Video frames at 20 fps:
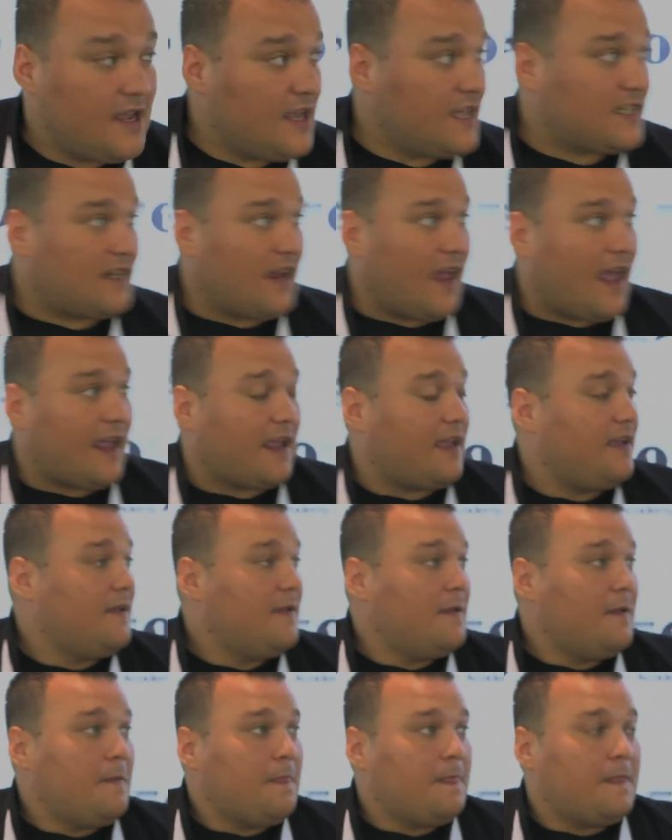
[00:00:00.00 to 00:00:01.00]
It's like,
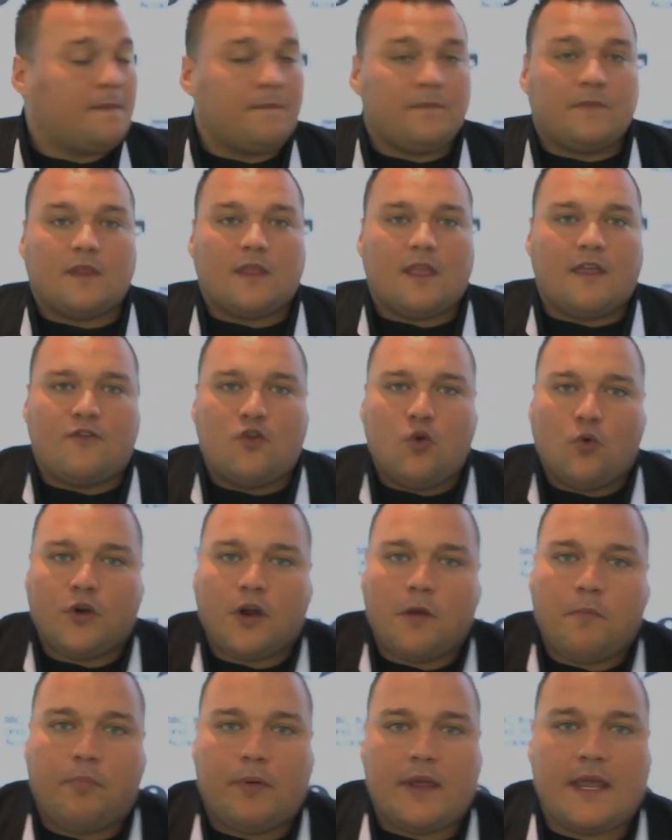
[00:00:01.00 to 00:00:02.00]
if you want
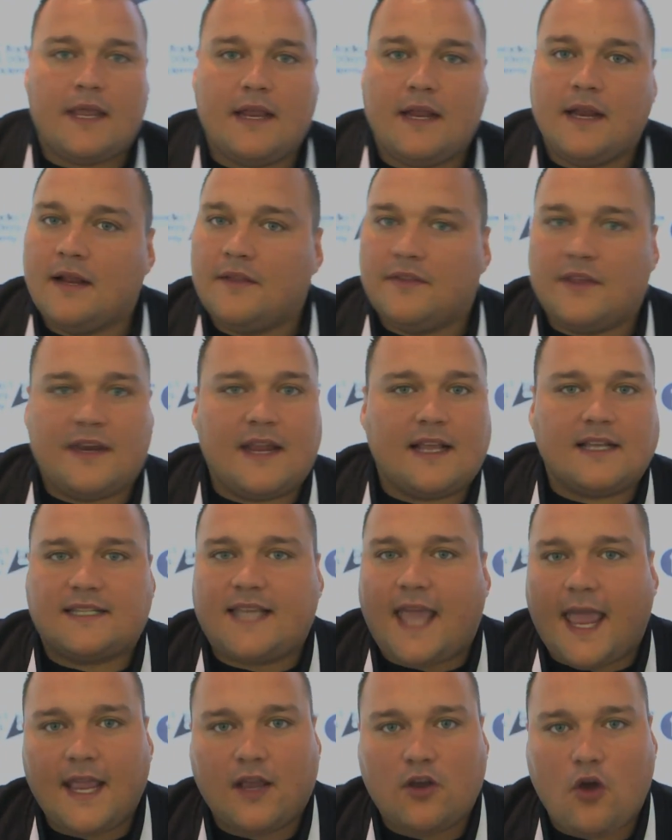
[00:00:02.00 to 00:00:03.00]
to be the
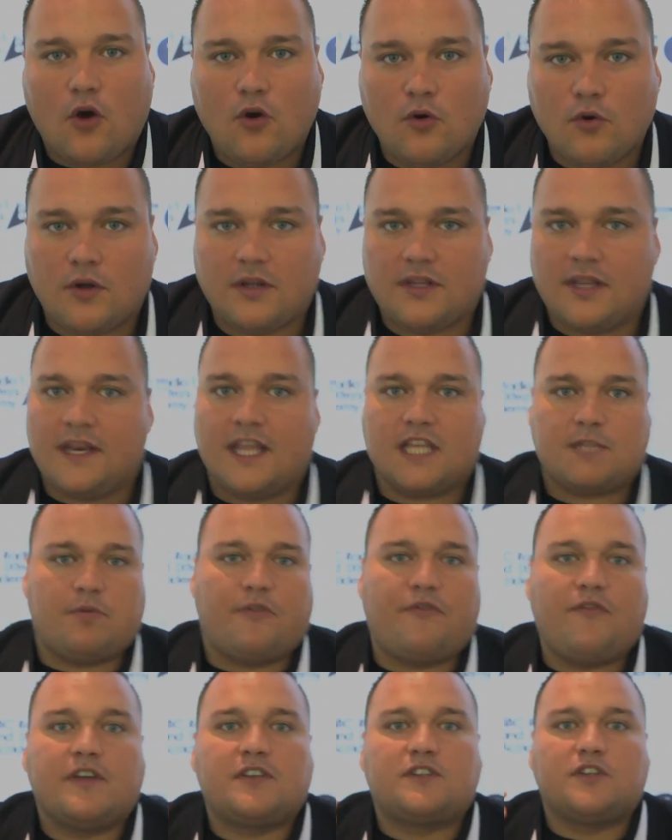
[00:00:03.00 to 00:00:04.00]
next K Coke, the next
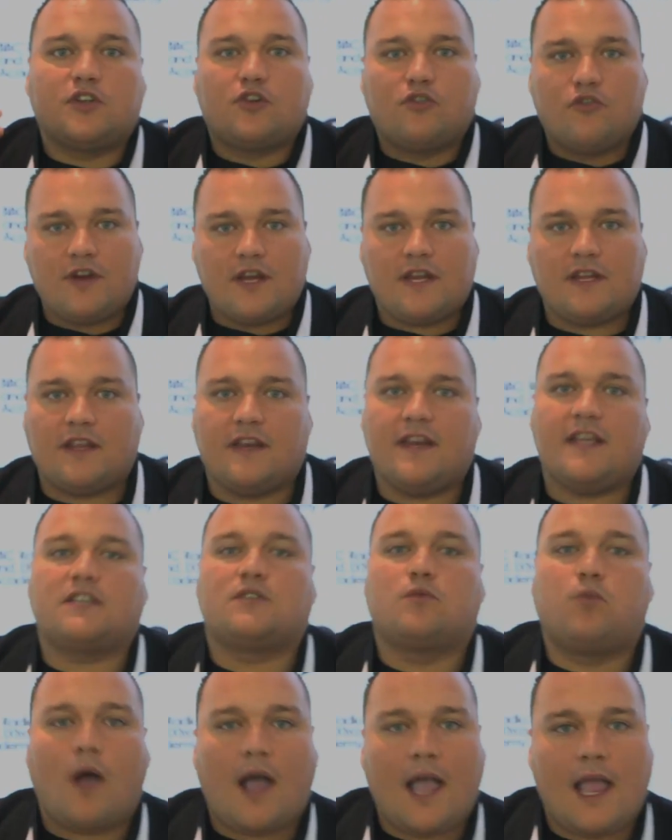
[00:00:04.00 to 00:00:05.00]
Professor Green, the
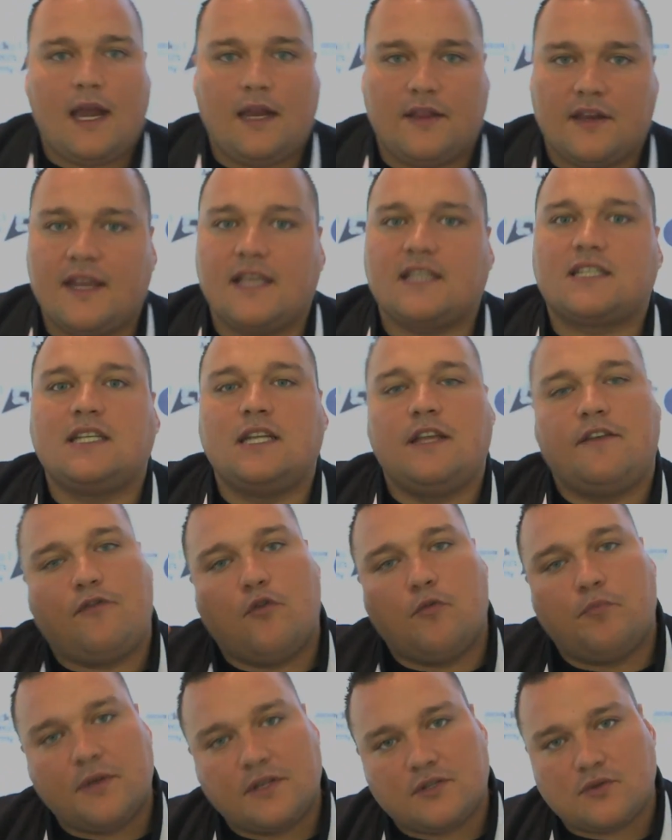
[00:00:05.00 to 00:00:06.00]
next Wiley, the next
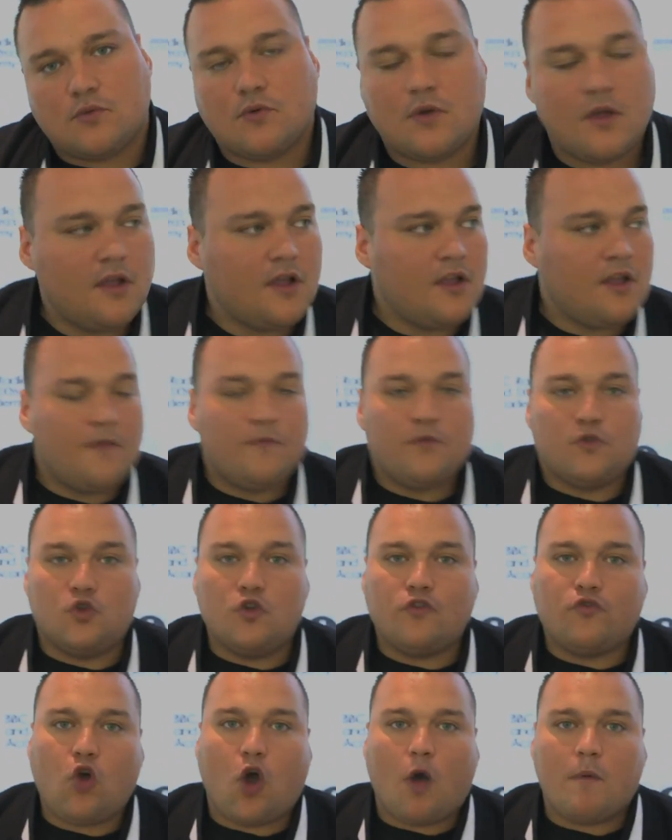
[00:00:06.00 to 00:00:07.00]
Lethal Bizzle,
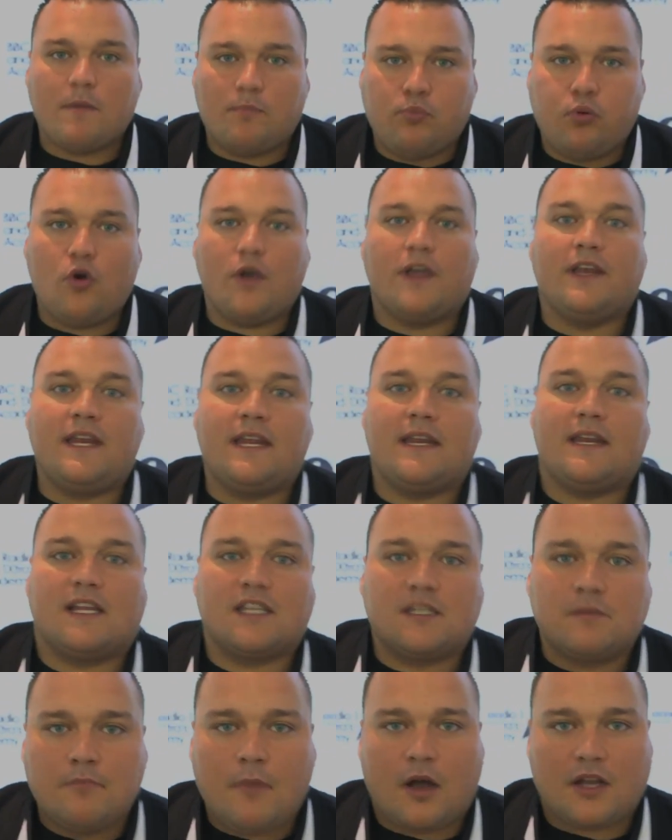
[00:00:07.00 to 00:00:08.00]
you've got to be putting in
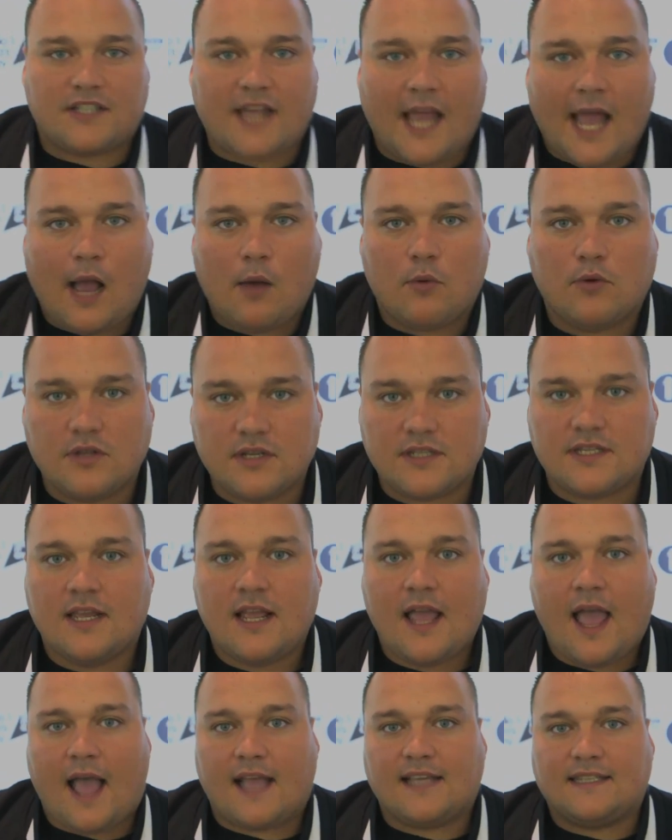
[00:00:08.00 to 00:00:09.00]
as much hours
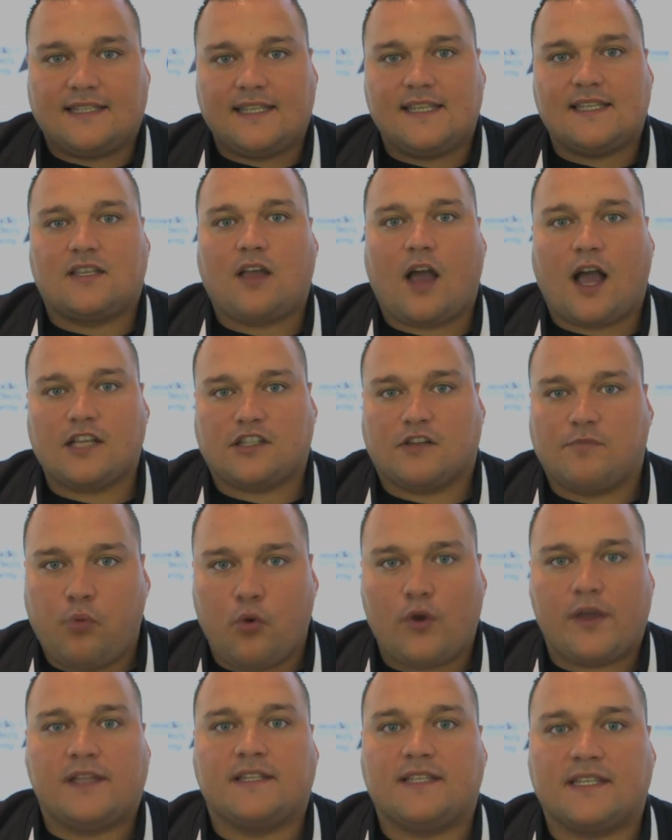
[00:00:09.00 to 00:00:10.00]
as these guys are
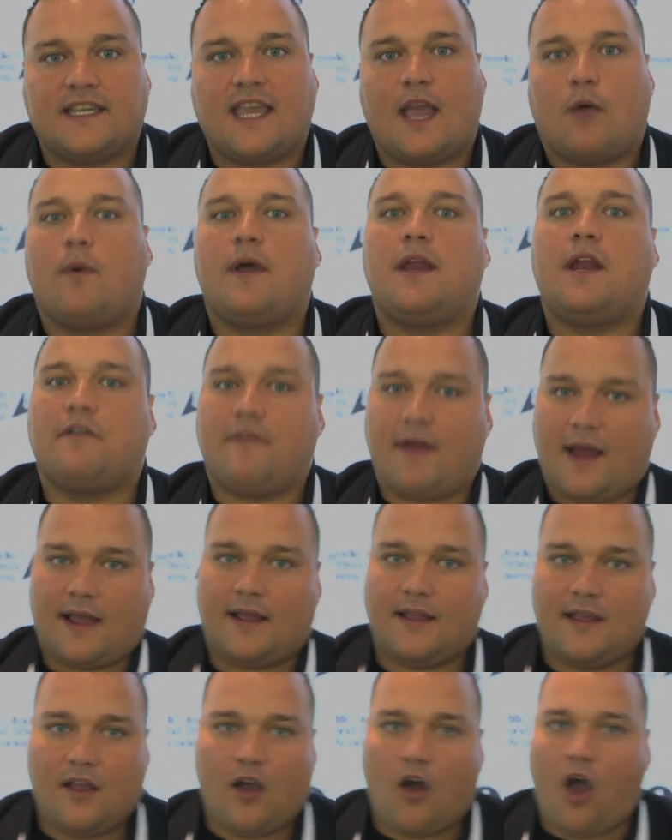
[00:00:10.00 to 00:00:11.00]
putting in to get where they're at.
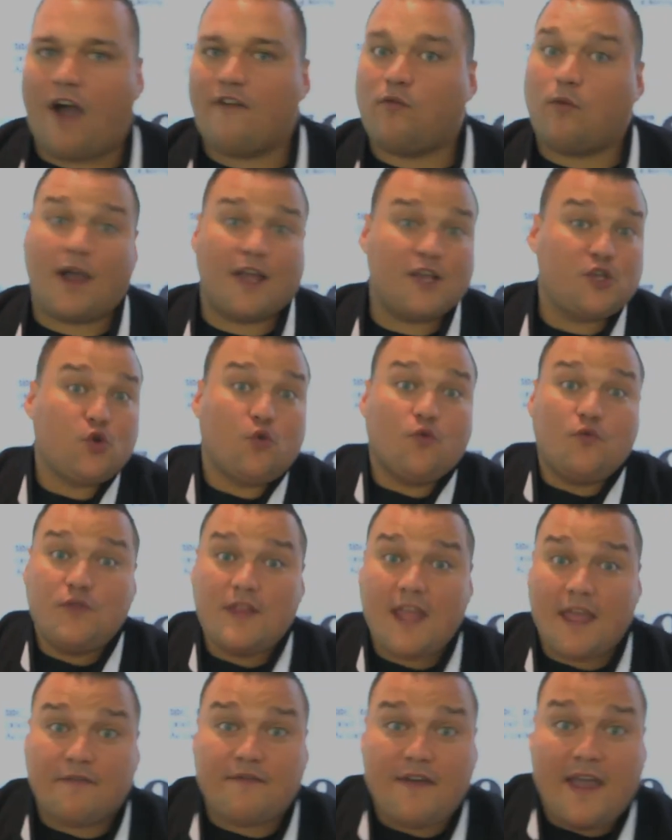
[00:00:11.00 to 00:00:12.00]
Otherwise, you're
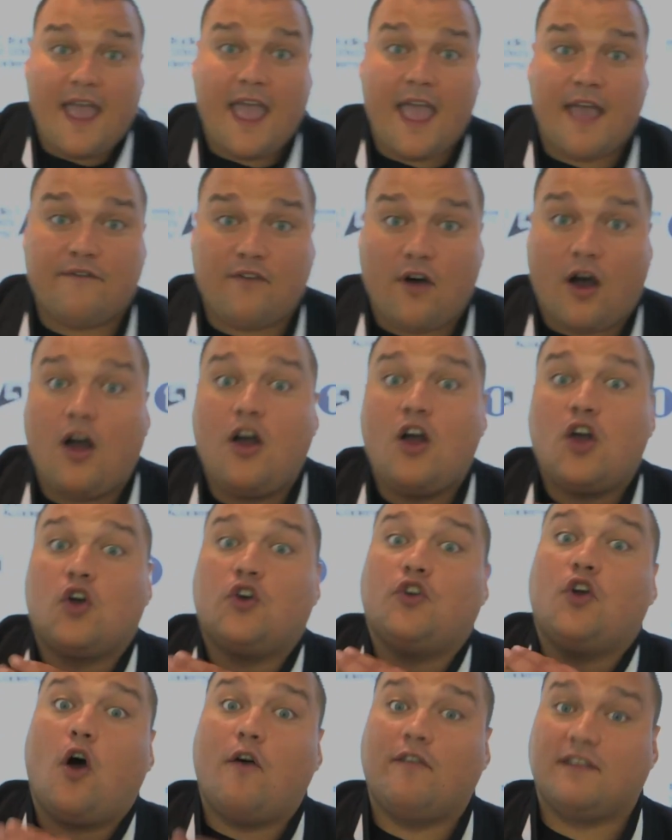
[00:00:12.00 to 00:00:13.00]
never ever
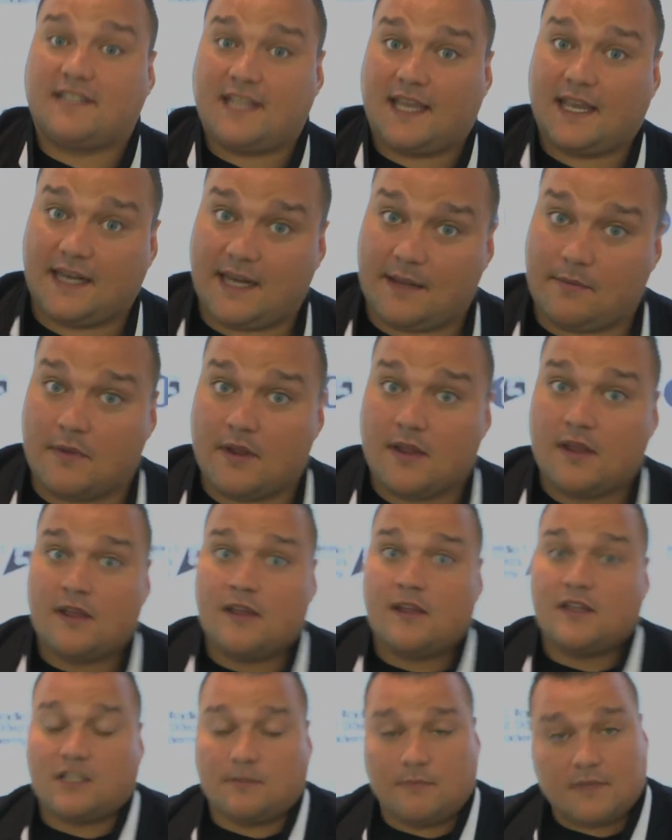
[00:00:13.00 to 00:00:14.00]
going to overtake them.
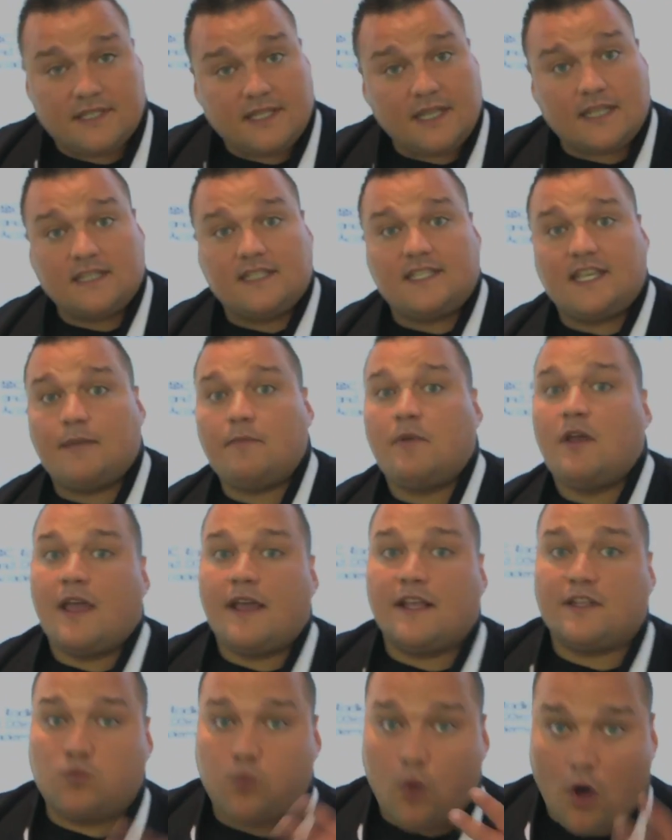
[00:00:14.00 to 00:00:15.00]
So my second tip
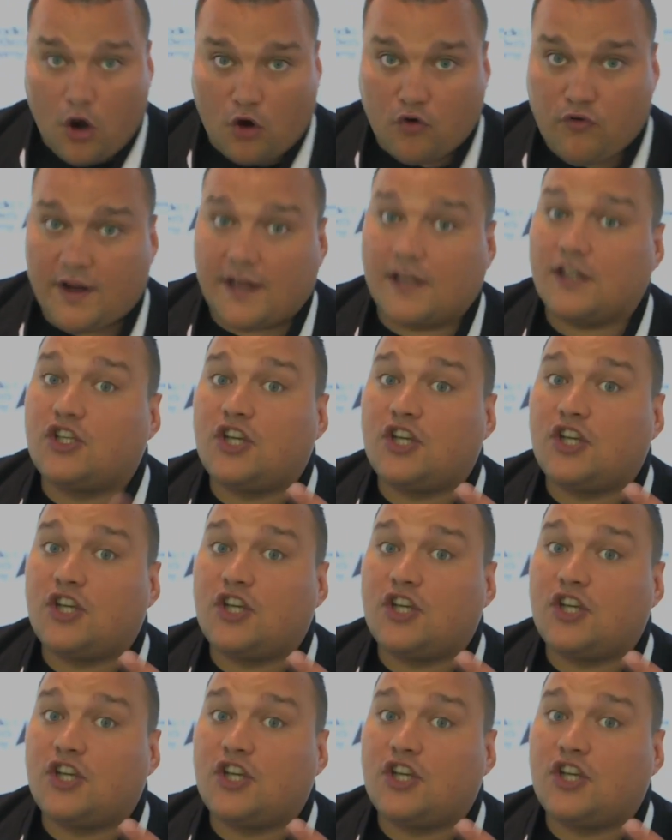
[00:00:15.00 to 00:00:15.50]
is work rate.